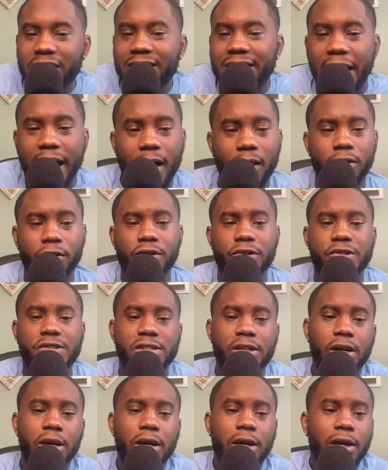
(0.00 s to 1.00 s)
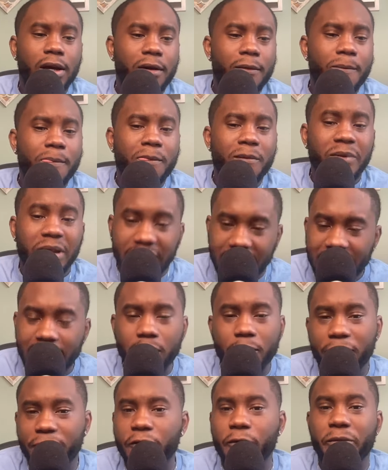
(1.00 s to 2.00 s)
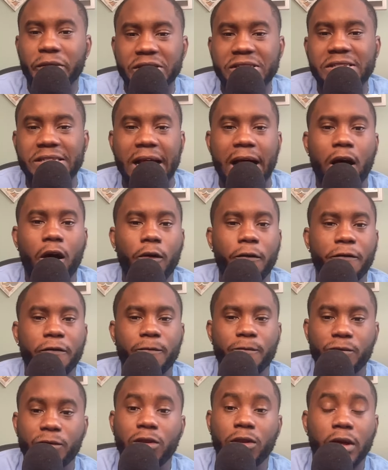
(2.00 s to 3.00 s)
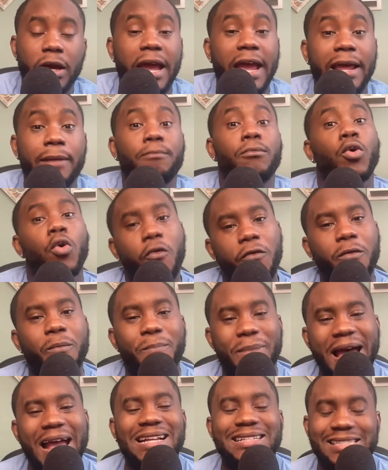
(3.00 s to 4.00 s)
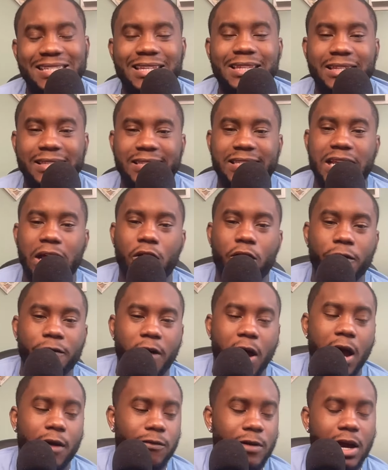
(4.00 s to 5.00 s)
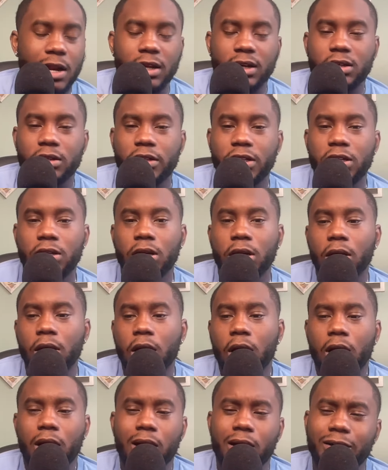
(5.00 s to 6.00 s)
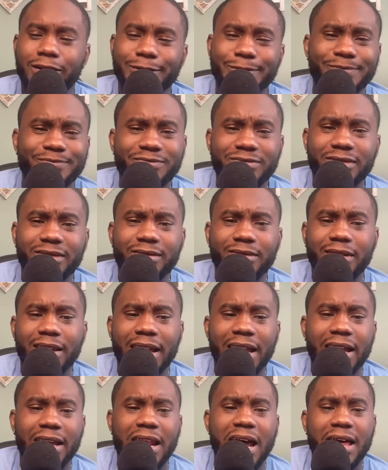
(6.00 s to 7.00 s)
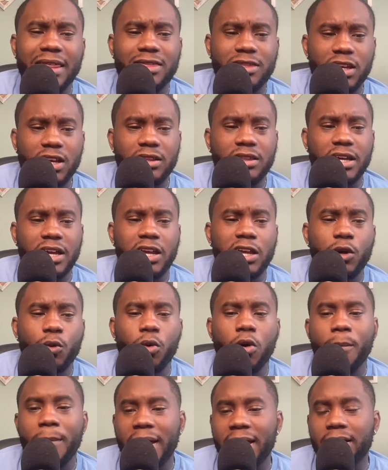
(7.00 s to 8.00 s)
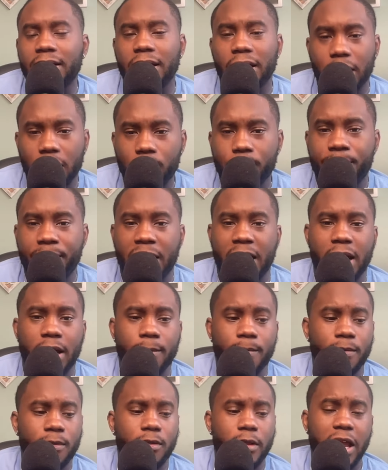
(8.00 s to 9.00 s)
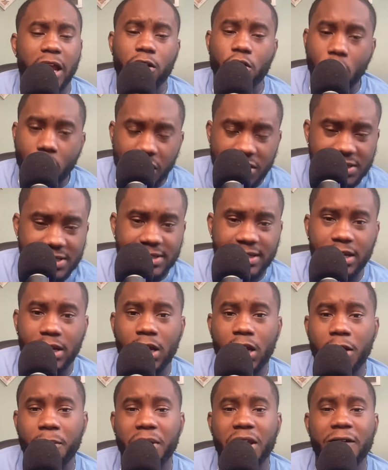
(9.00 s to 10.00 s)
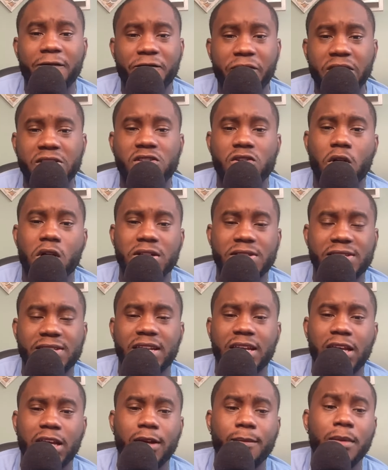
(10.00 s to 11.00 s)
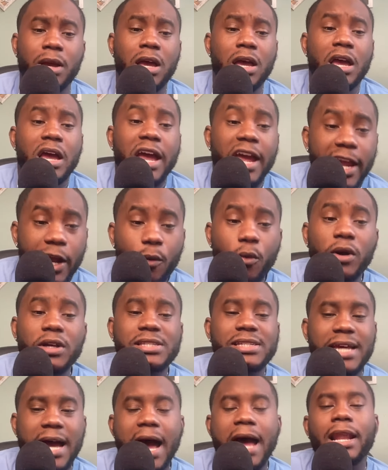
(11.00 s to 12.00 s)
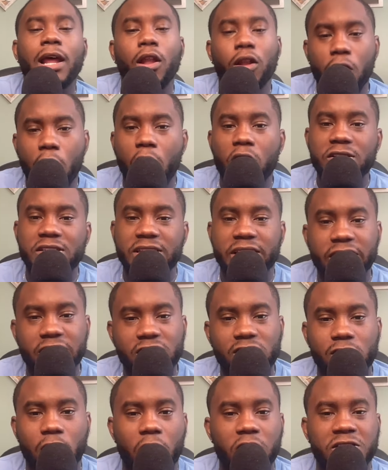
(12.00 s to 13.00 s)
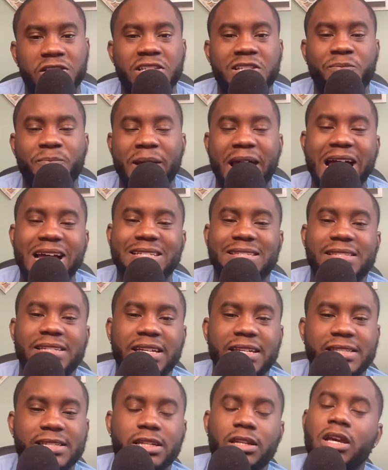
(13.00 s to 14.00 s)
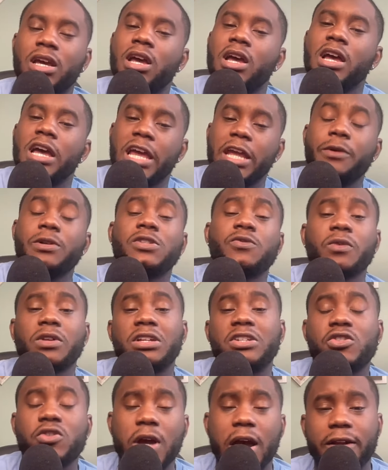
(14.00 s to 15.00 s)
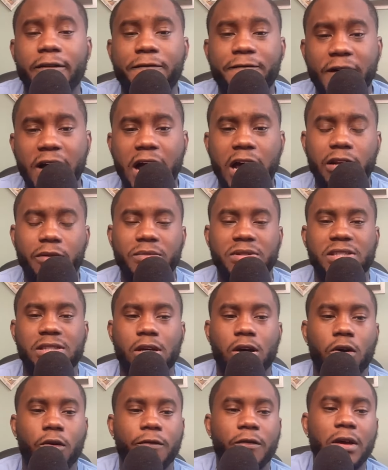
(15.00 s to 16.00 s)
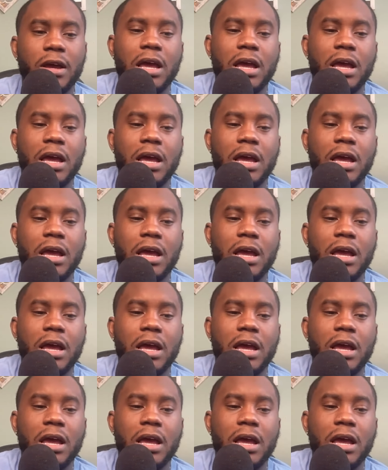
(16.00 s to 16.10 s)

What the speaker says: Get him from the South and move him back to the South, ironically. And I think that he will make an impact. In our scheme, he fits our scheme. He was kind of lost in the sauce this past season. He was really trying to find himself.